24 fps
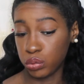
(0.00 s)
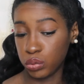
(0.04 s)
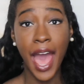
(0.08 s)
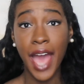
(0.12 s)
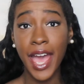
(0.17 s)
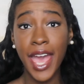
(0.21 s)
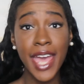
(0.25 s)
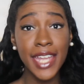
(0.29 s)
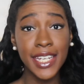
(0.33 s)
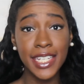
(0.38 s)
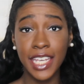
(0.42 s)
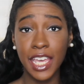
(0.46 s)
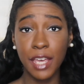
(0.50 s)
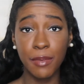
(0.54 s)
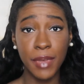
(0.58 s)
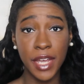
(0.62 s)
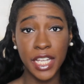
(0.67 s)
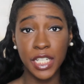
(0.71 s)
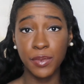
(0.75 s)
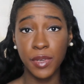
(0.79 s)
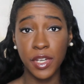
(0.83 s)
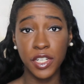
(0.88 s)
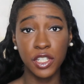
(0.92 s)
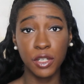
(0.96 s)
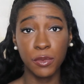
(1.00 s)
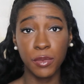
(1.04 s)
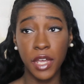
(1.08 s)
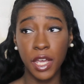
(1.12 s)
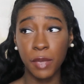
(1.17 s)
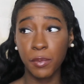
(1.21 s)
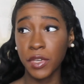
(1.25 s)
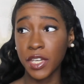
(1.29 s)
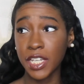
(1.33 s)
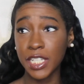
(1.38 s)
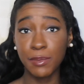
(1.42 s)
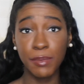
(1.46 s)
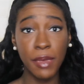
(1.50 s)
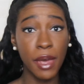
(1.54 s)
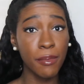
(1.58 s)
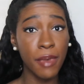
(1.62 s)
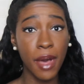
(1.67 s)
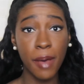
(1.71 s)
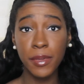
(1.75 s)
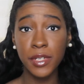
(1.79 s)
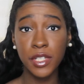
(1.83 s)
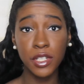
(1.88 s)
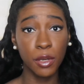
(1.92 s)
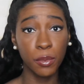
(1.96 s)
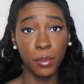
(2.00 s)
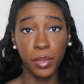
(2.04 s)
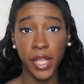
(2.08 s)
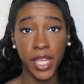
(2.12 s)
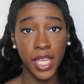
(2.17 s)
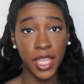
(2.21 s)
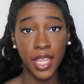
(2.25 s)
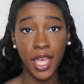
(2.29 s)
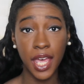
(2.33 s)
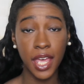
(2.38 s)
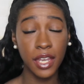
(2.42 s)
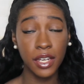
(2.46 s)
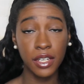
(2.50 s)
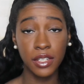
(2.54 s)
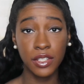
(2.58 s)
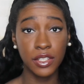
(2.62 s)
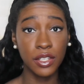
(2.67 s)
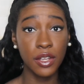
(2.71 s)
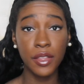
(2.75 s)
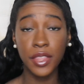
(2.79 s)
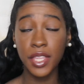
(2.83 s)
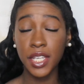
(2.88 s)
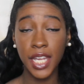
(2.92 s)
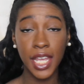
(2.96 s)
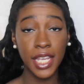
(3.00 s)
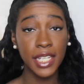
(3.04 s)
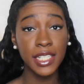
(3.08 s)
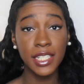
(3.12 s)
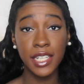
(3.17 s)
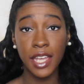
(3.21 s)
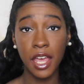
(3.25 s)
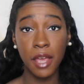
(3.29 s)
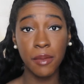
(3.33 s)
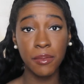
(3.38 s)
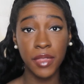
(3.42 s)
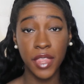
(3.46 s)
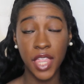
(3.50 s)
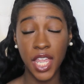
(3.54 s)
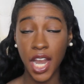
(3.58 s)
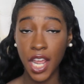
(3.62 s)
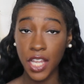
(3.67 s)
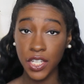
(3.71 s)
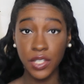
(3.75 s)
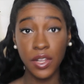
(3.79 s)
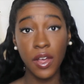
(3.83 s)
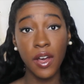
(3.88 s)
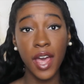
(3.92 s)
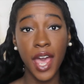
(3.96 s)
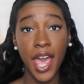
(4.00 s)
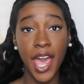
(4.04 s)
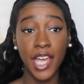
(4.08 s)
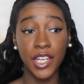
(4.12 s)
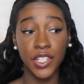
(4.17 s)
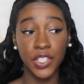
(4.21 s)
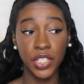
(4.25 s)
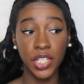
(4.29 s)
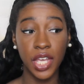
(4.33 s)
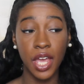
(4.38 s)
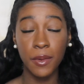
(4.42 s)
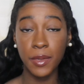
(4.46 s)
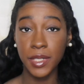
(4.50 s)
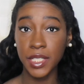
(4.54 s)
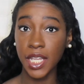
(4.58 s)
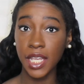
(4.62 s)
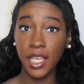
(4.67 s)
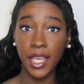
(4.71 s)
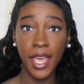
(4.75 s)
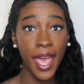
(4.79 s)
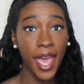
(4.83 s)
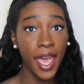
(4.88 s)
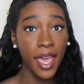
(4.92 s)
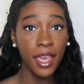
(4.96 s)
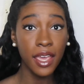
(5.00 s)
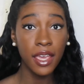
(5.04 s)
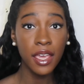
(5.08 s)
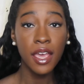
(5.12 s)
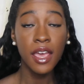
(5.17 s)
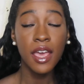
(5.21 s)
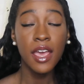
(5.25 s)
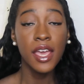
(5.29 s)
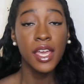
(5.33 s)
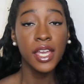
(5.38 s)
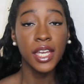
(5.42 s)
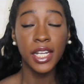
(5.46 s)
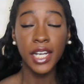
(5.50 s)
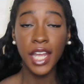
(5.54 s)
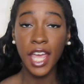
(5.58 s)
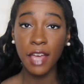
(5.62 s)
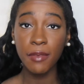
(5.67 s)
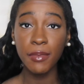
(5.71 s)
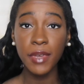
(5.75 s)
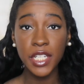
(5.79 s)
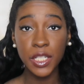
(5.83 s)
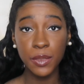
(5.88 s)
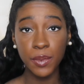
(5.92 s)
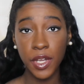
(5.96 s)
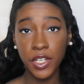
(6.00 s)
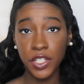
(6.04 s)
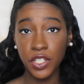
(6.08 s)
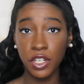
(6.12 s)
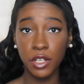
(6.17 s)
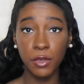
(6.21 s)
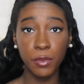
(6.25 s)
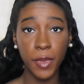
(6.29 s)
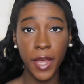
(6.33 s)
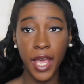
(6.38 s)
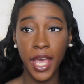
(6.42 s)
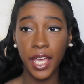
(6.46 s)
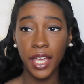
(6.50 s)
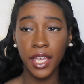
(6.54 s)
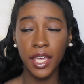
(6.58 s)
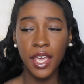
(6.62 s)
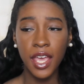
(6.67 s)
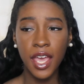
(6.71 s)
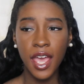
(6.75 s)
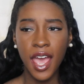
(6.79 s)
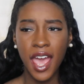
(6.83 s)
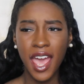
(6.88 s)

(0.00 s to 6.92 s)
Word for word: I had to get my sweatshirt back because my mama don't play that. So the next time that I saw Ashley, I was like, hey, can I have my sweatshirt back?